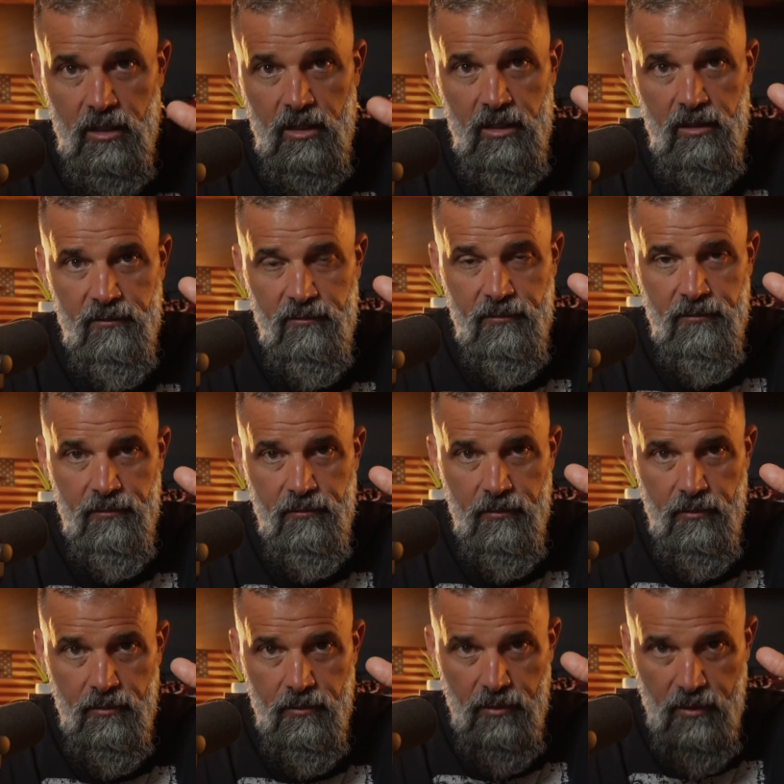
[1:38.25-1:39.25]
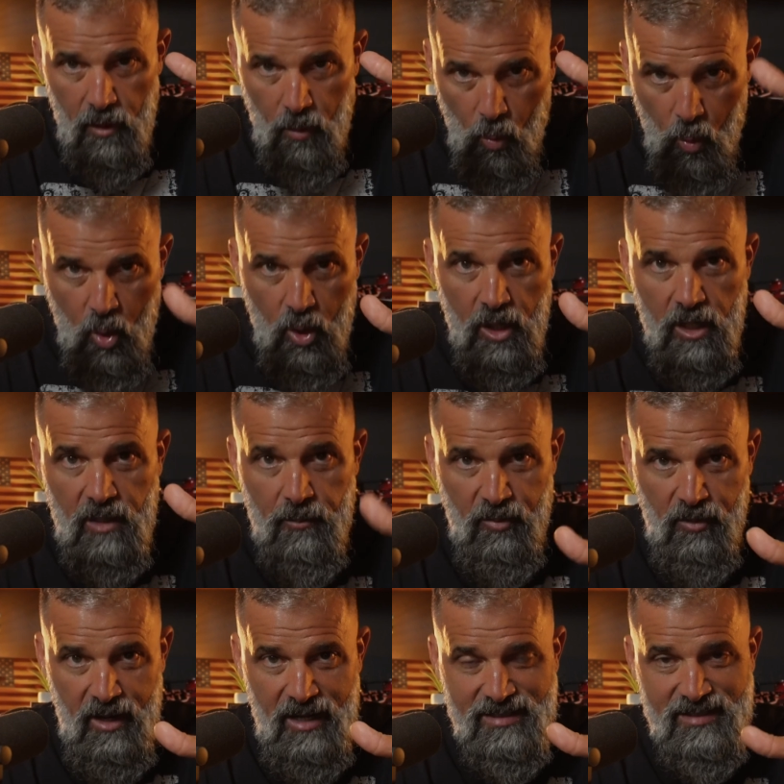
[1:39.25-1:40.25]
of the work
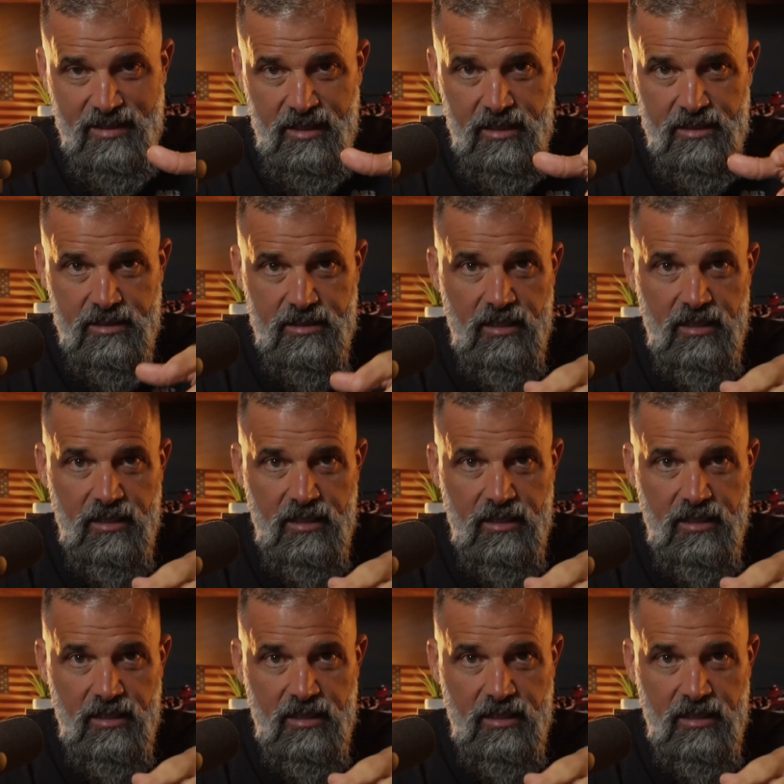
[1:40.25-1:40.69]
process,